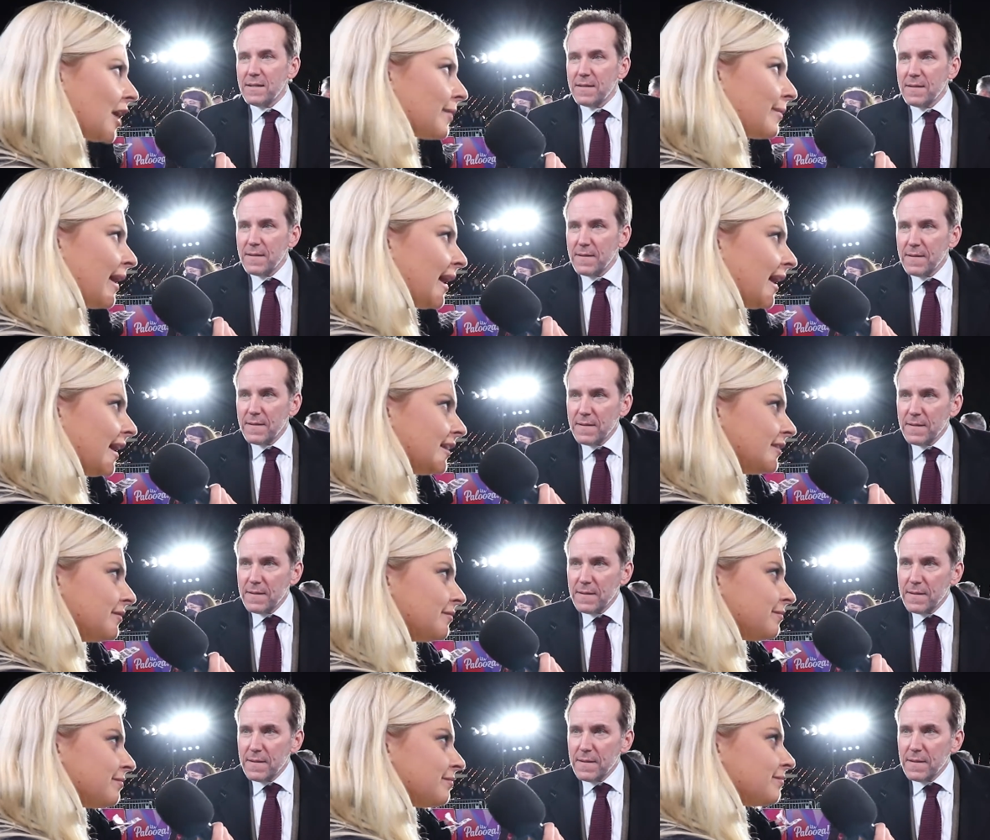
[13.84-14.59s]
Speaker 1: time here?
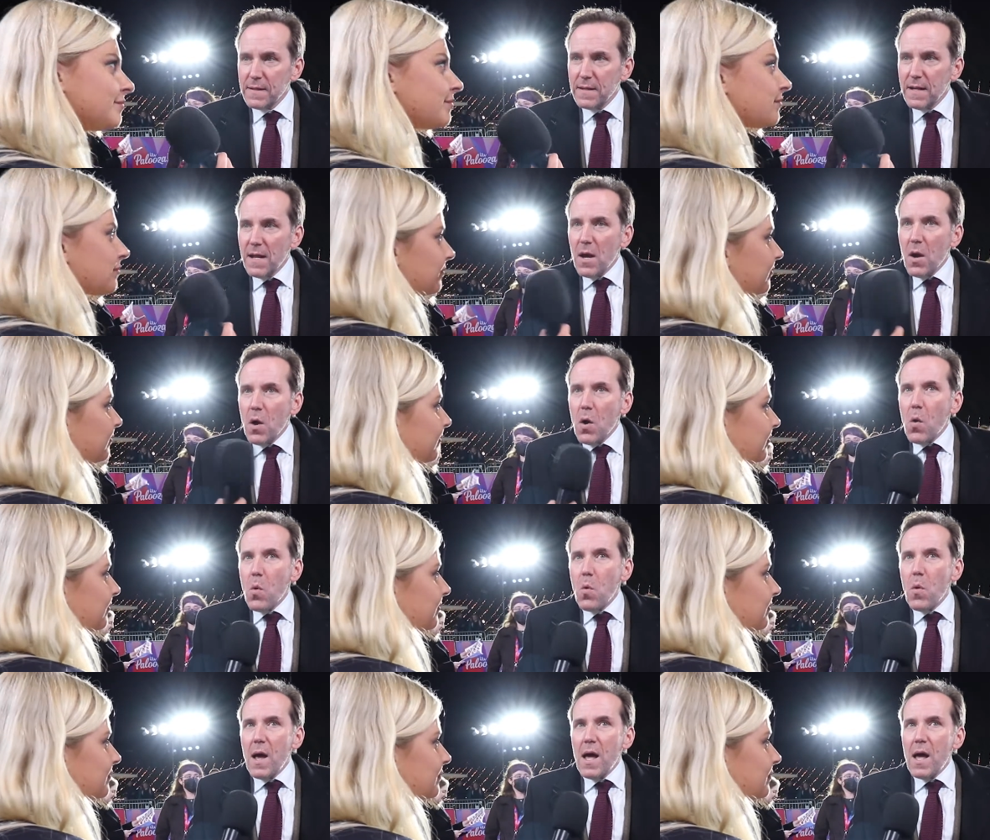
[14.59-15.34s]

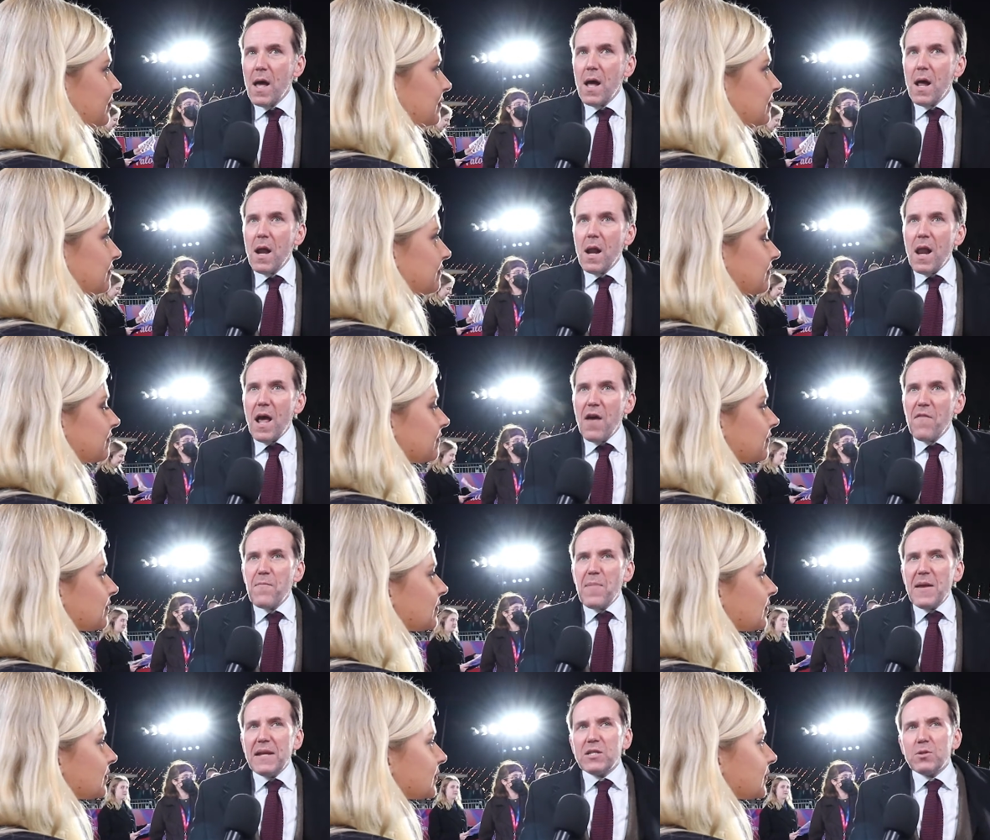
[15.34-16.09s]
Speaker 2: Well,
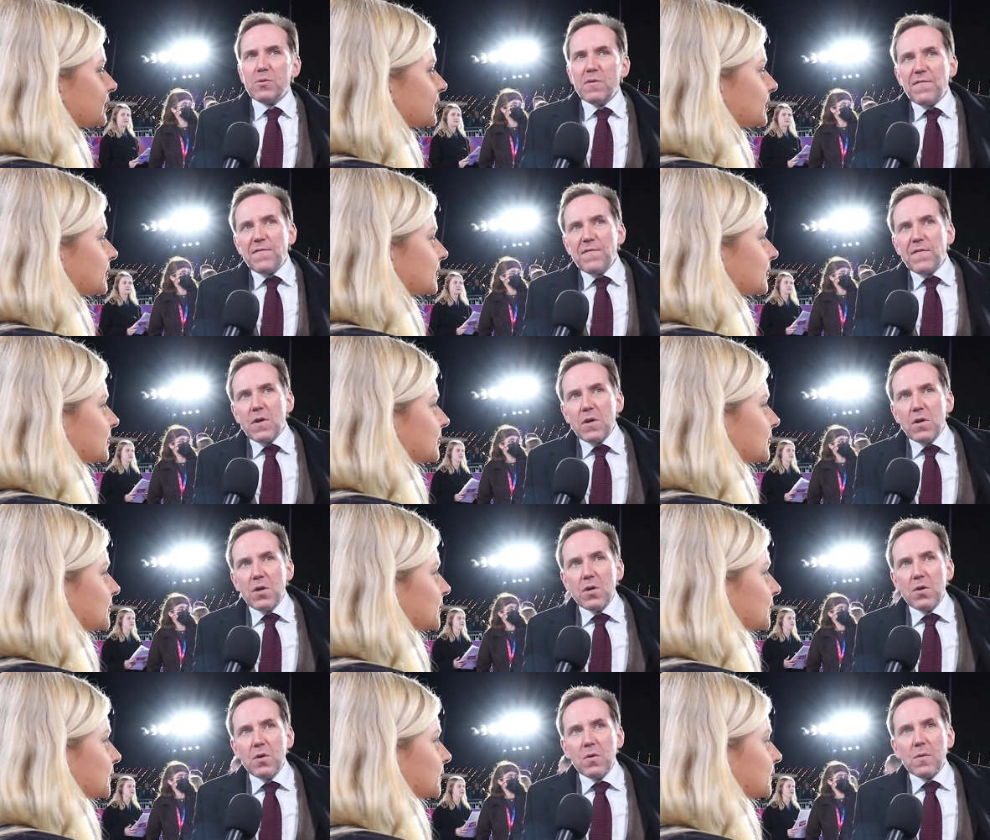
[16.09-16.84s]
I've been to a
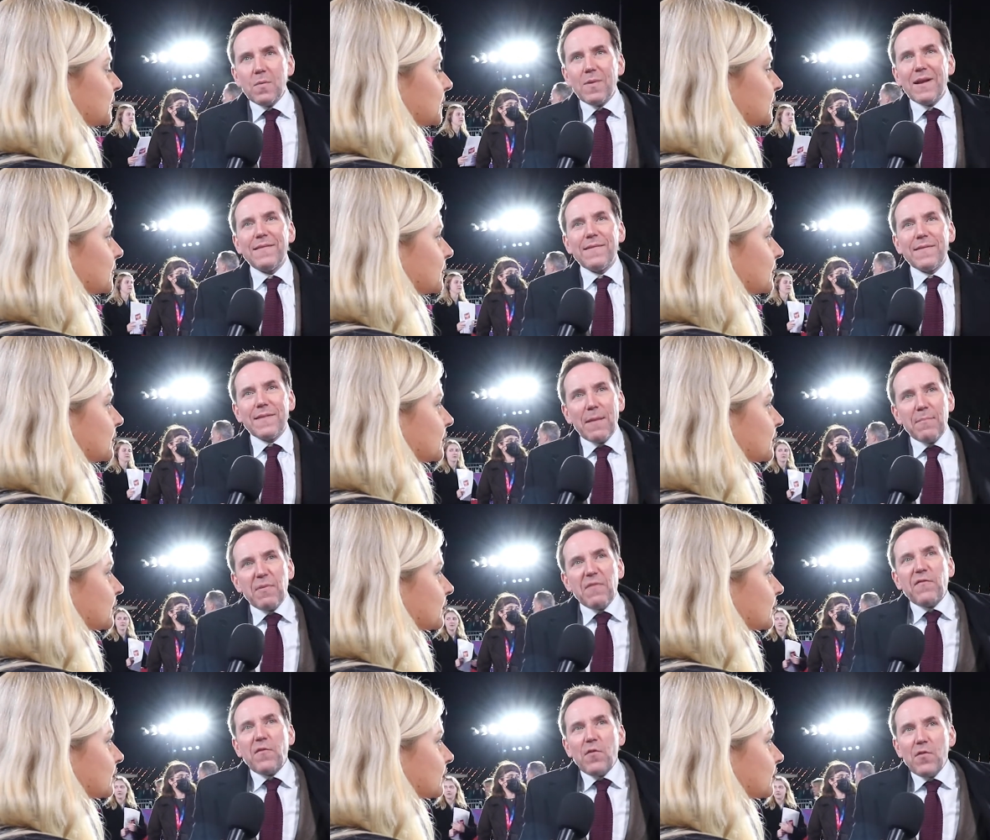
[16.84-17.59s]
few.
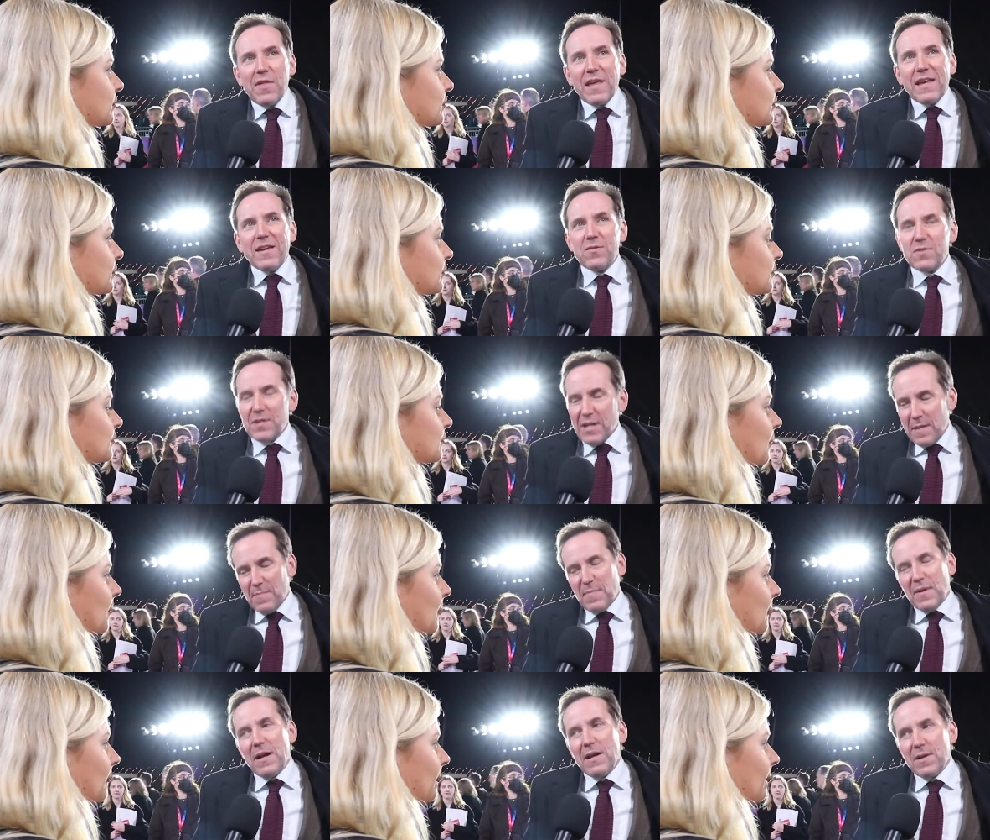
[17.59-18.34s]
Before they called
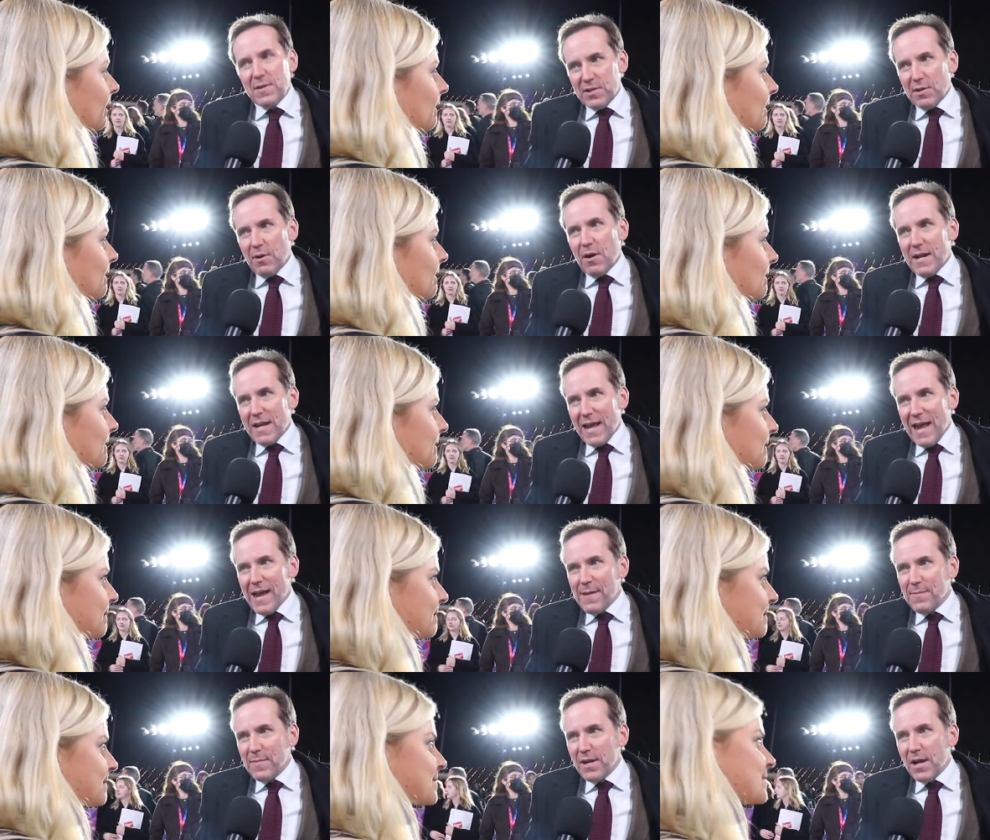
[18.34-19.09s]
it a Palooza, I
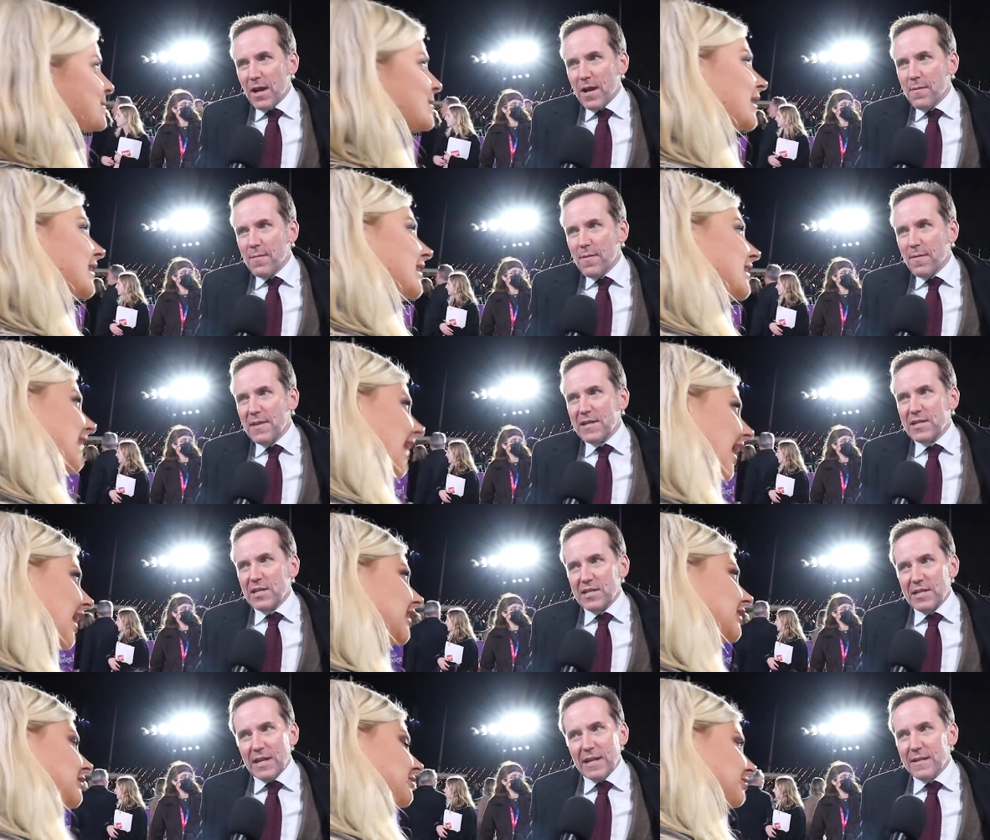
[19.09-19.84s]
came. You know,
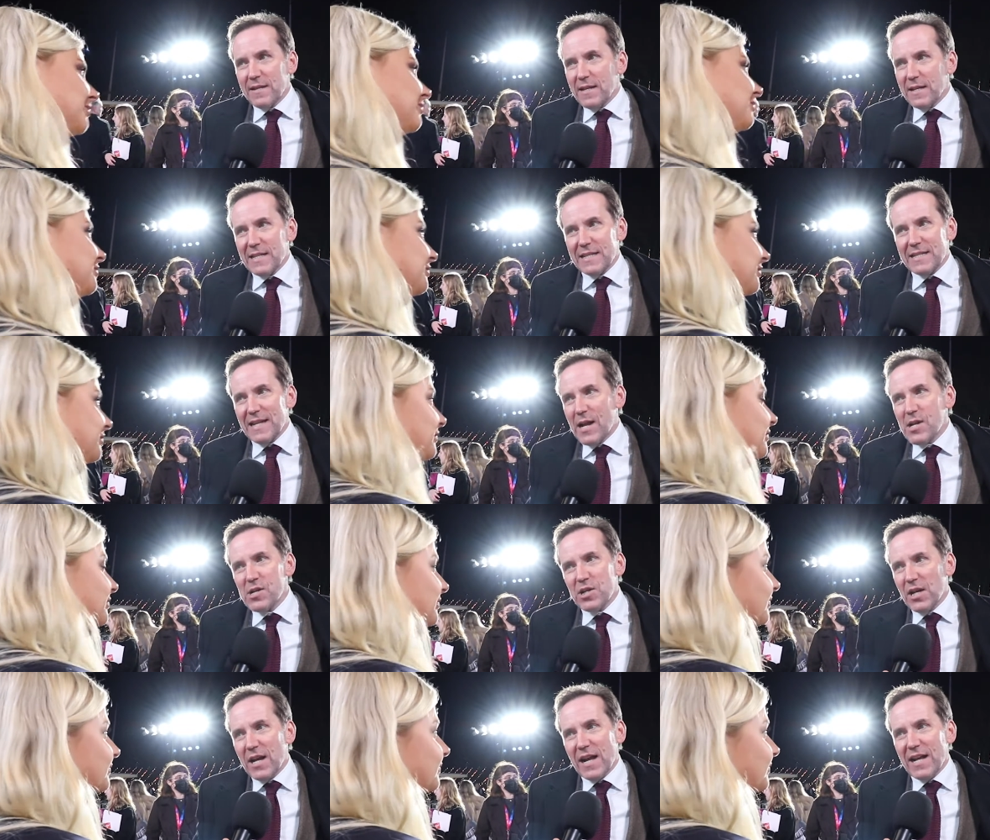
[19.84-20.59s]
this is
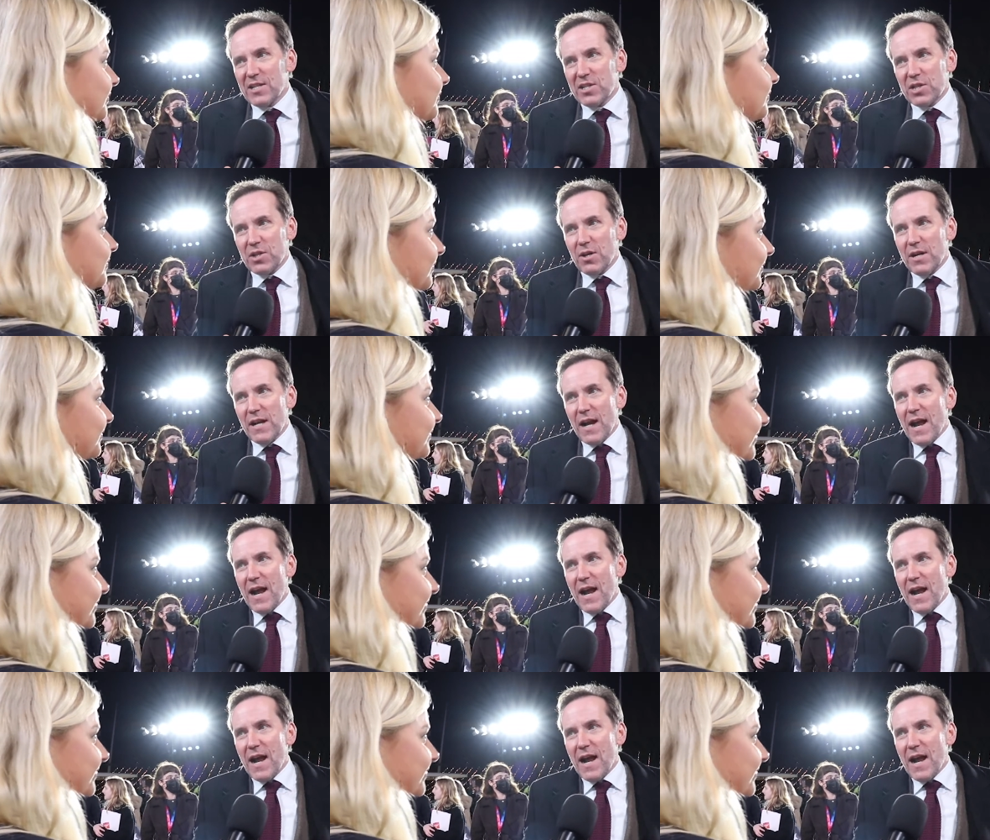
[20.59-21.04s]
ancient history